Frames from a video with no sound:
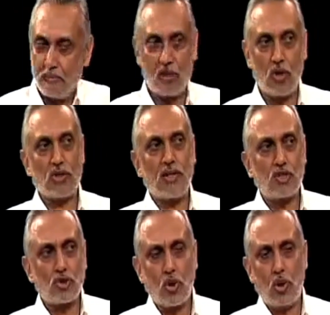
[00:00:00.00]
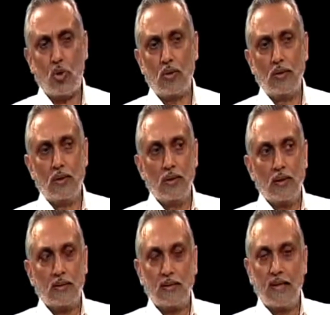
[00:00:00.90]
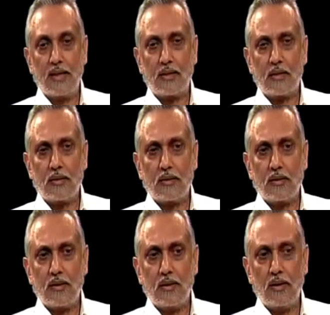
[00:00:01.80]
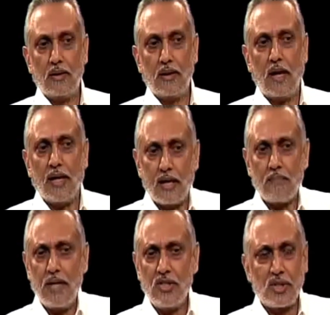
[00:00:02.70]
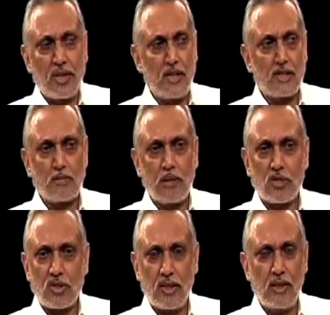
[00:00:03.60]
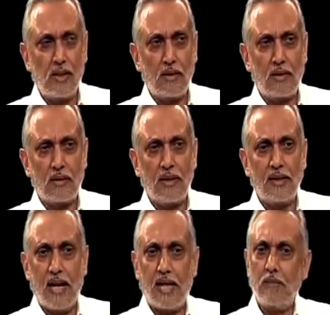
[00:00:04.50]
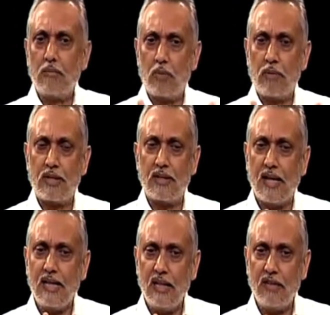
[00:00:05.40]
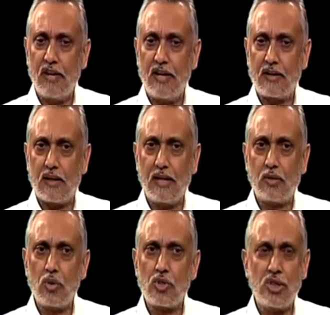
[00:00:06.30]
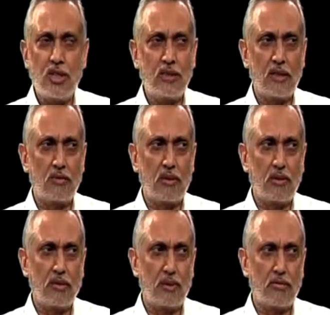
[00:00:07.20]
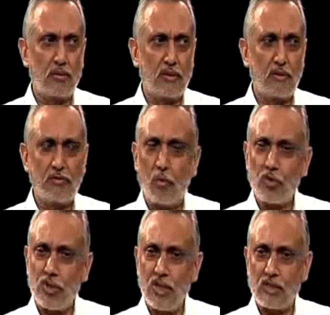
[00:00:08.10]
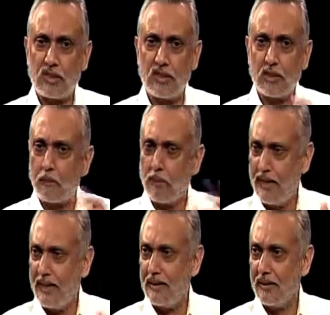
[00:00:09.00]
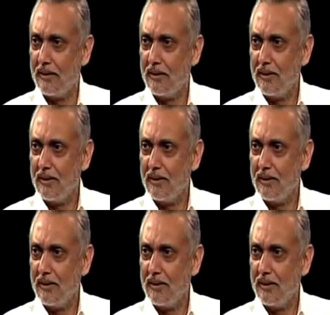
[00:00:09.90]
because I saw that I had many skills, but still in any moment, in any event, I could see there were forces interplaying,